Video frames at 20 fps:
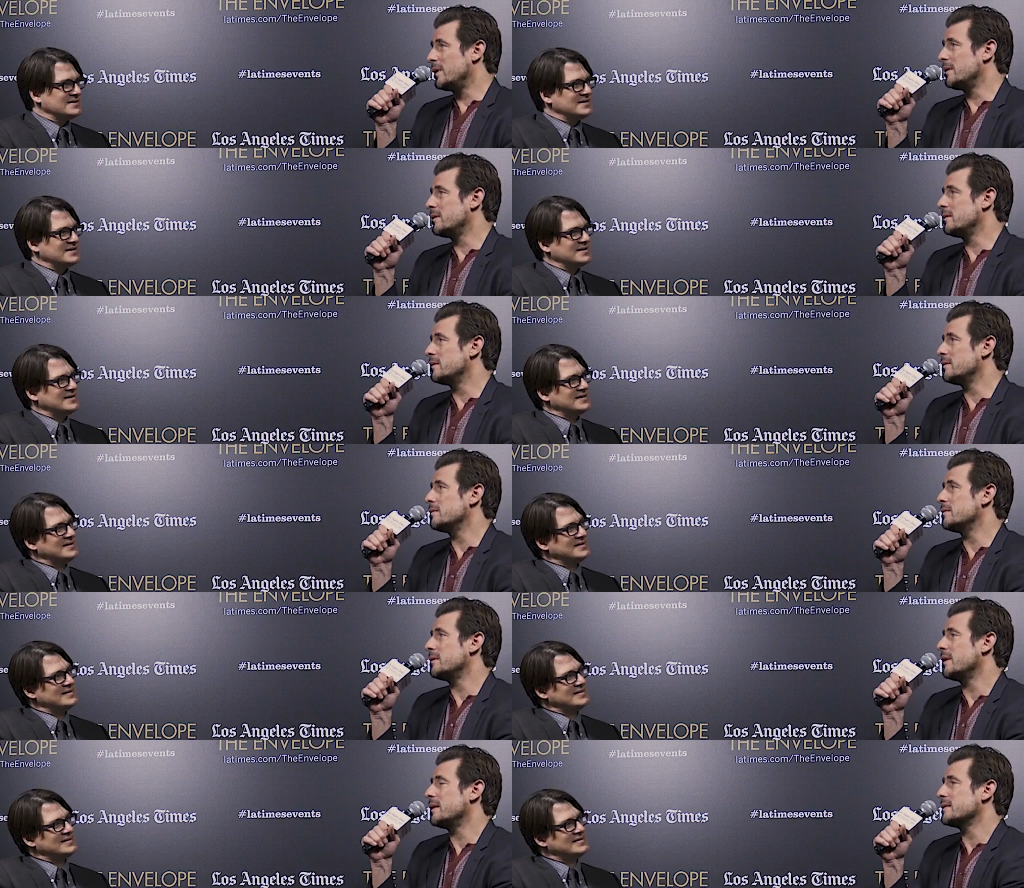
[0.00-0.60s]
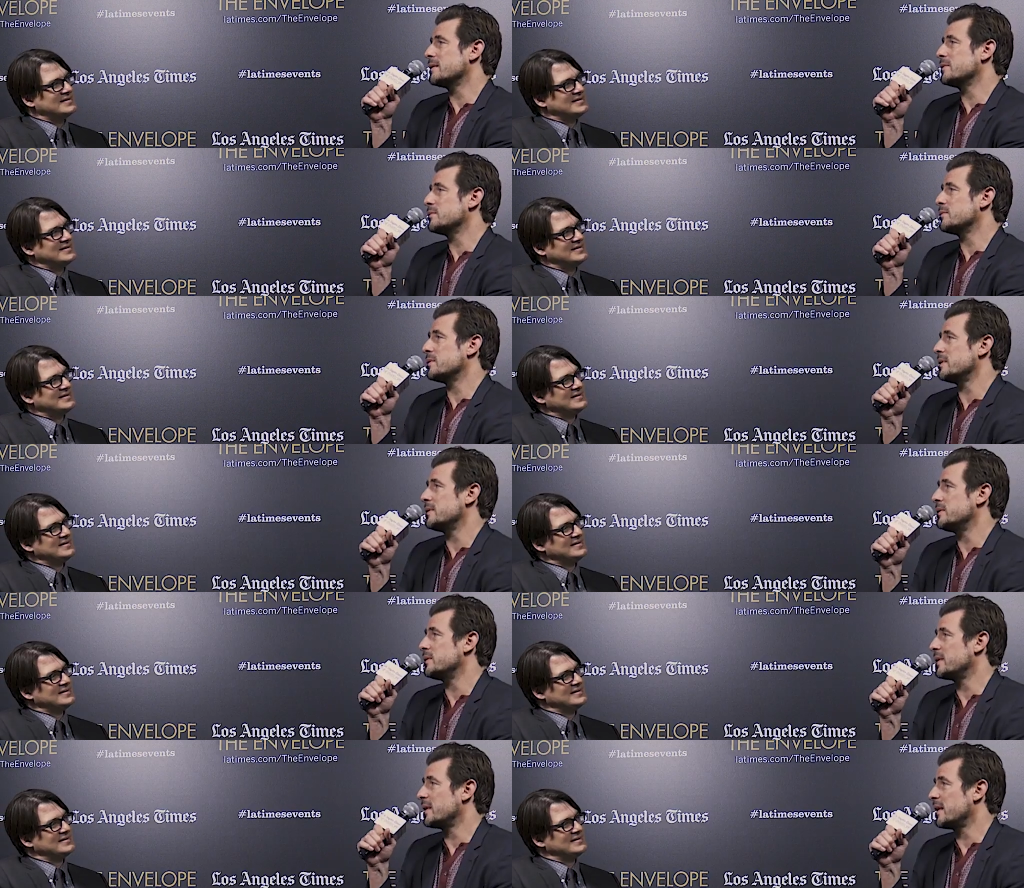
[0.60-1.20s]
Speaker 1: Well, I don't
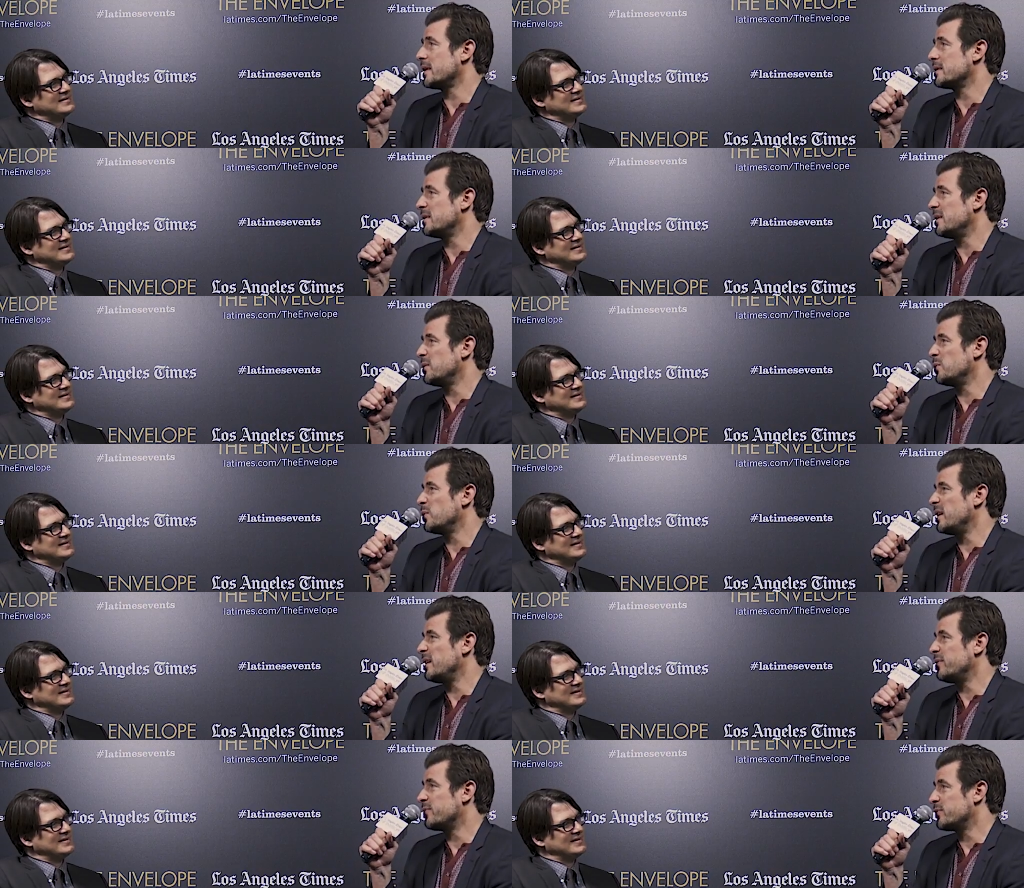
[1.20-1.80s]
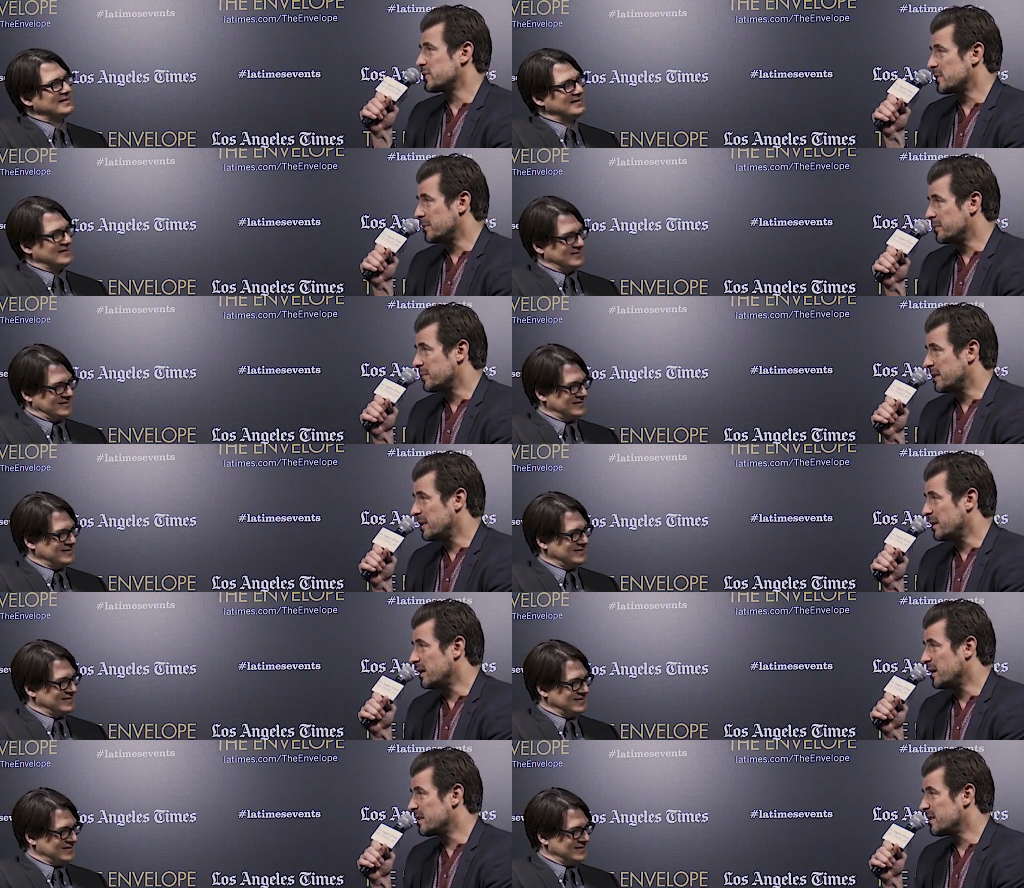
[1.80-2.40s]
think you can actually wait for
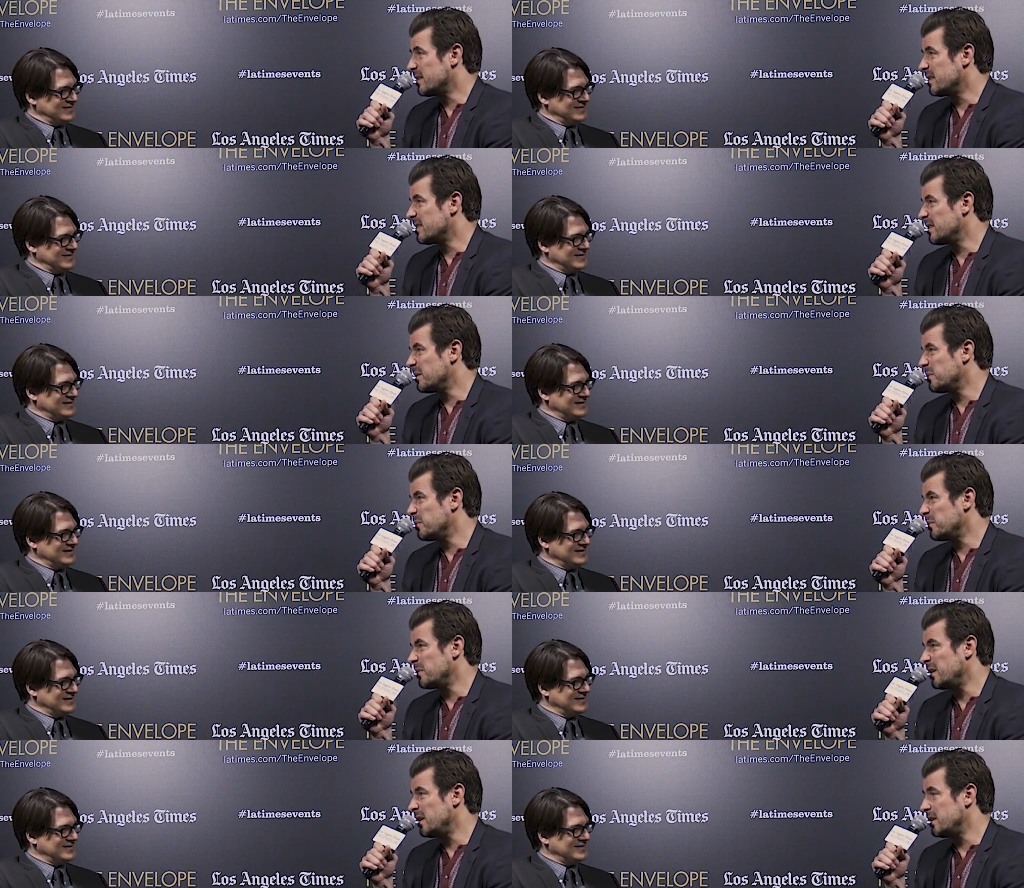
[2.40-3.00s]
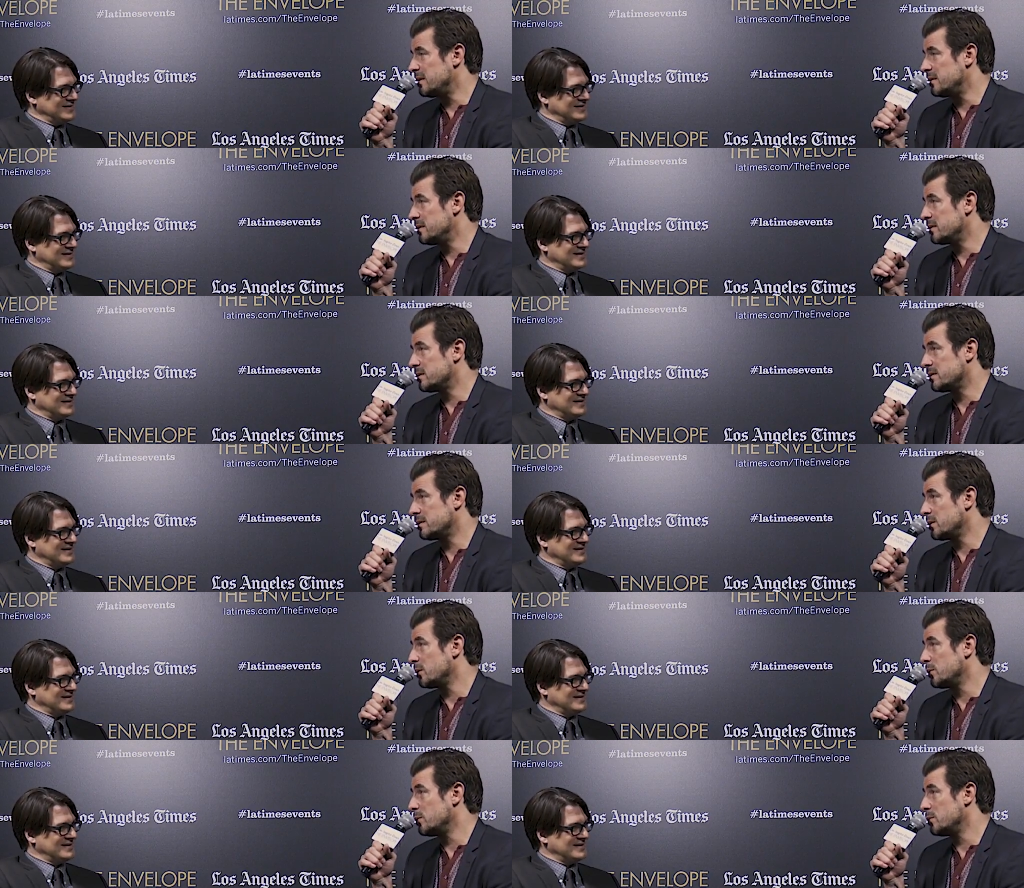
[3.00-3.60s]
something like this. It it
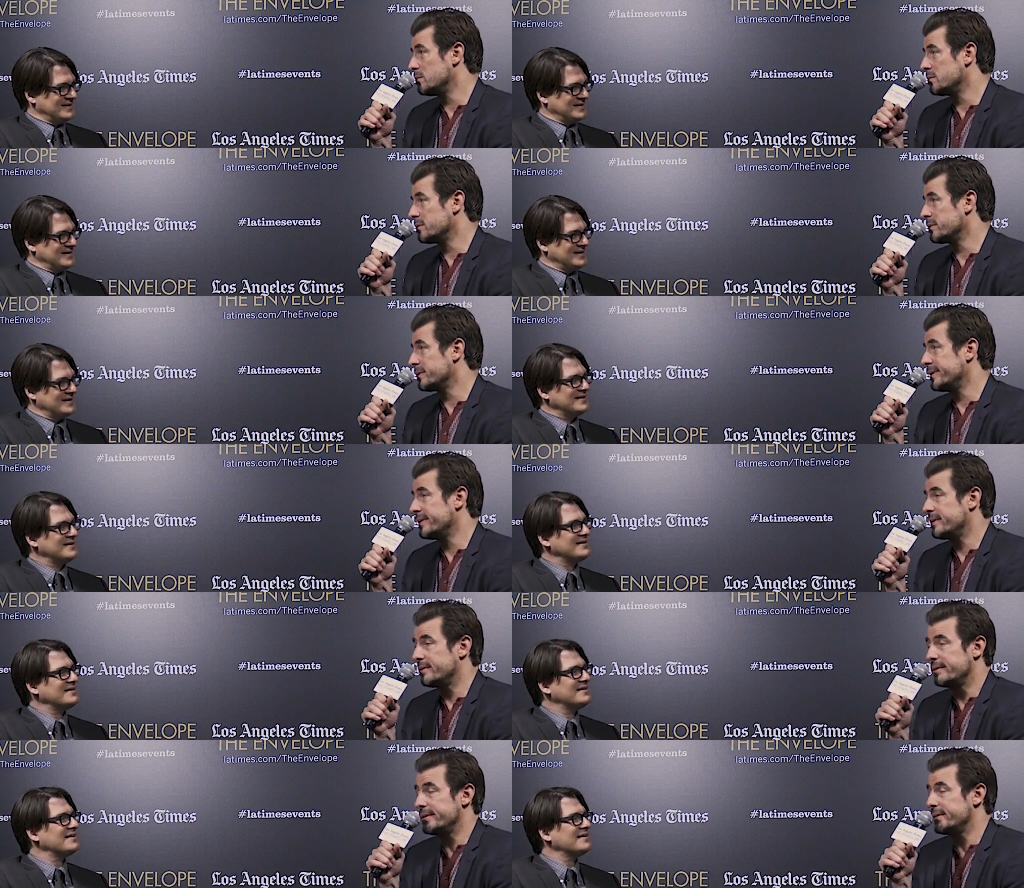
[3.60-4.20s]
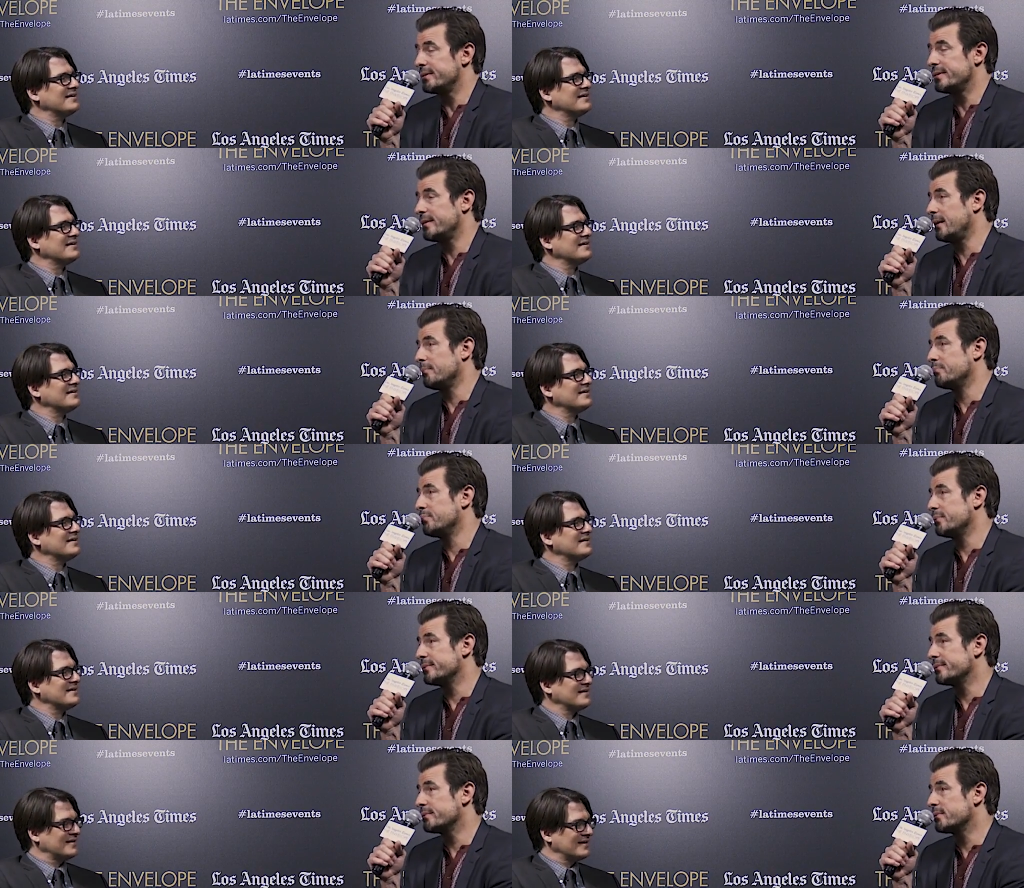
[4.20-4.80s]
just dawned. It just
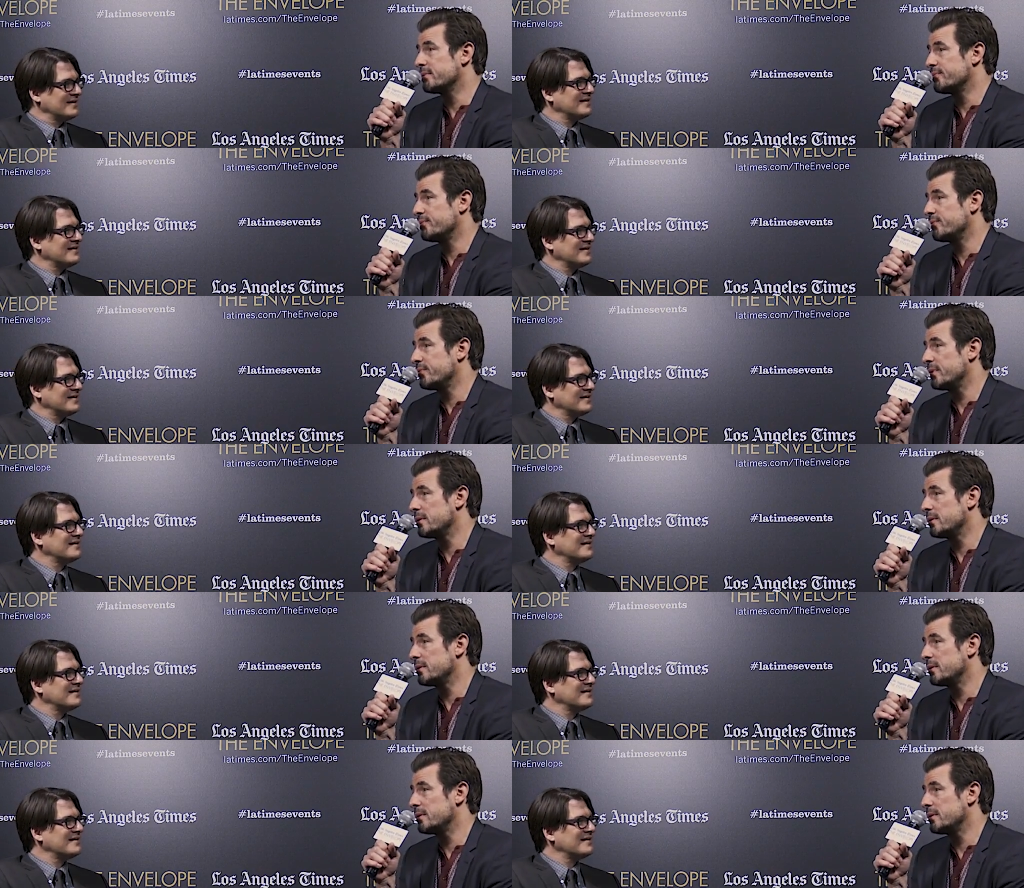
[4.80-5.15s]
happened.